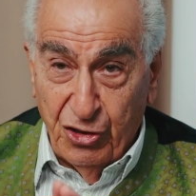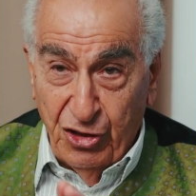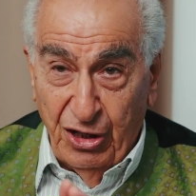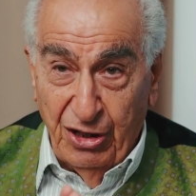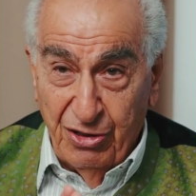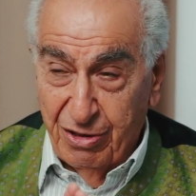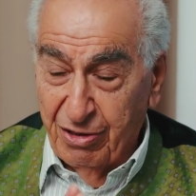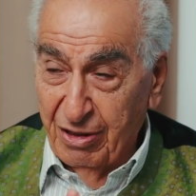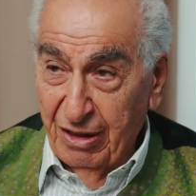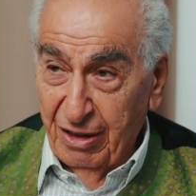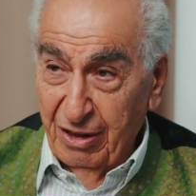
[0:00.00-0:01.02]

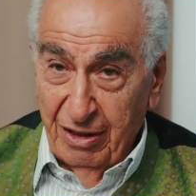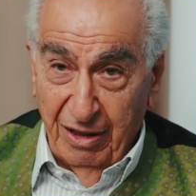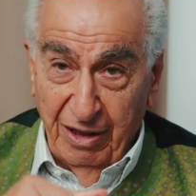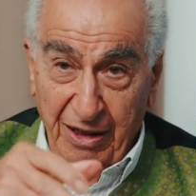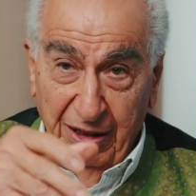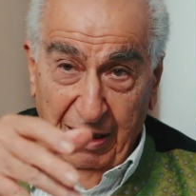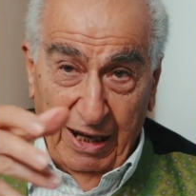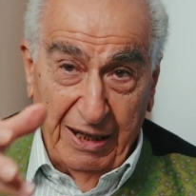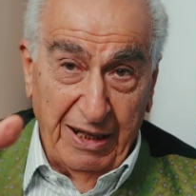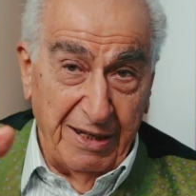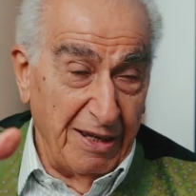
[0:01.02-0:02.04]
genes in
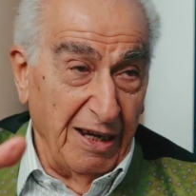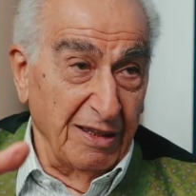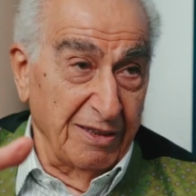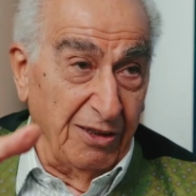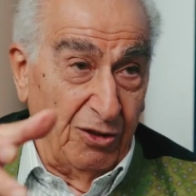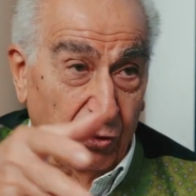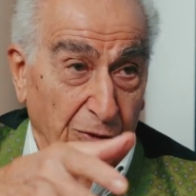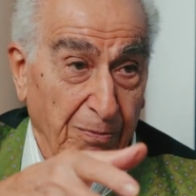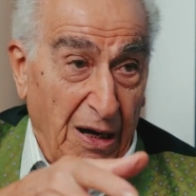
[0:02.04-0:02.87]
any cells in your